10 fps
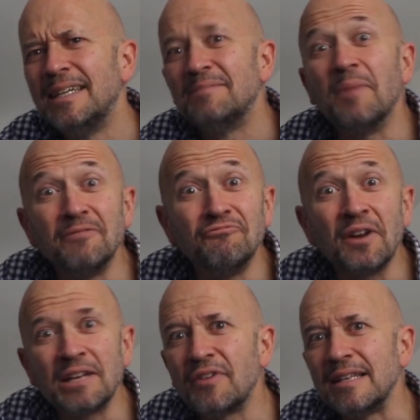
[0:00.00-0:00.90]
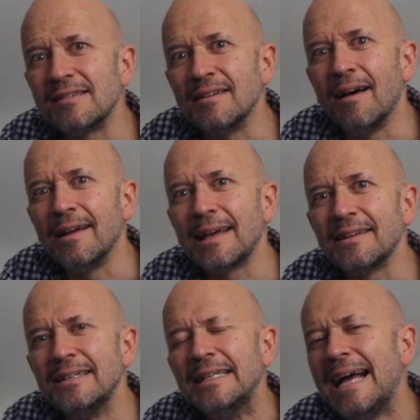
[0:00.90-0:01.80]
My running friends and I had
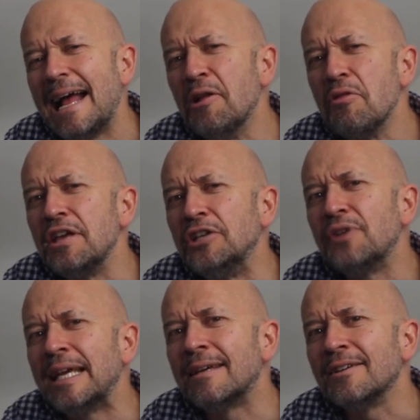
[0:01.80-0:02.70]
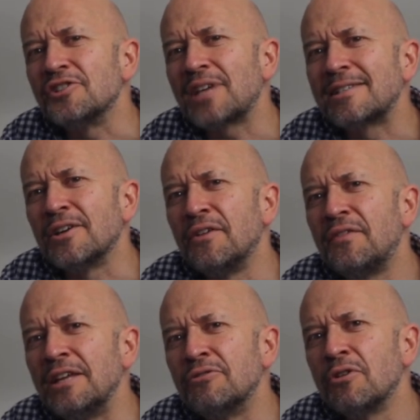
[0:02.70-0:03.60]
a healthy drink at Chateau
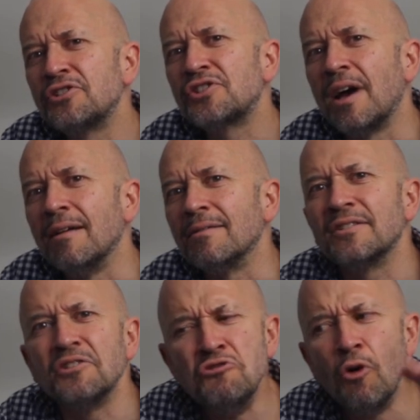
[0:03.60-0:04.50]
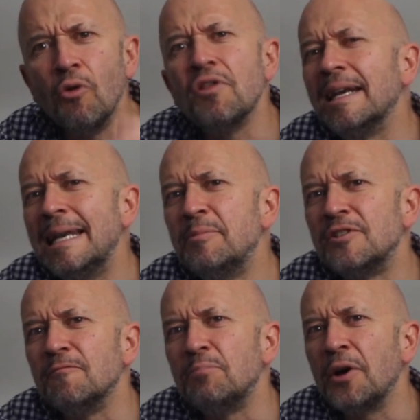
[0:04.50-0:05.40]
Lafitte Rothschild at the northern
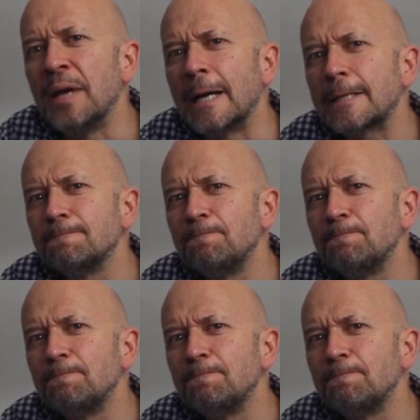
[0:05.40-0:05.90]
limit of Pauillac.